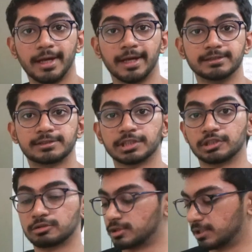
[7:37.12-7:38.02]
and so
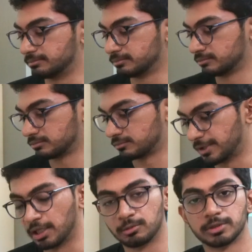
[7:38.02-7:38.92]
I'm
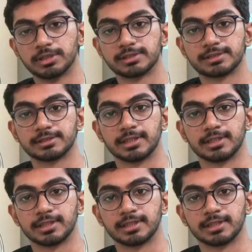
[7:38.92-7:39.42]
done with this